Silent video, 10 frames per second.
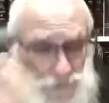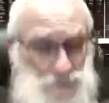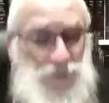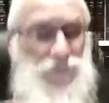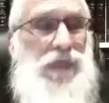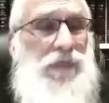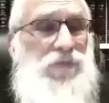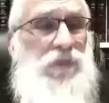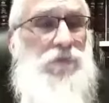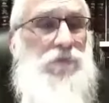is,
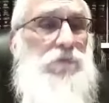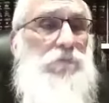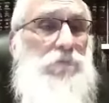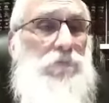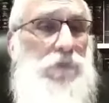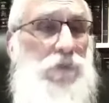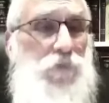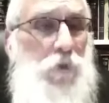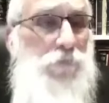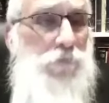that's it. It's
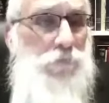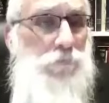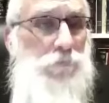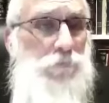over.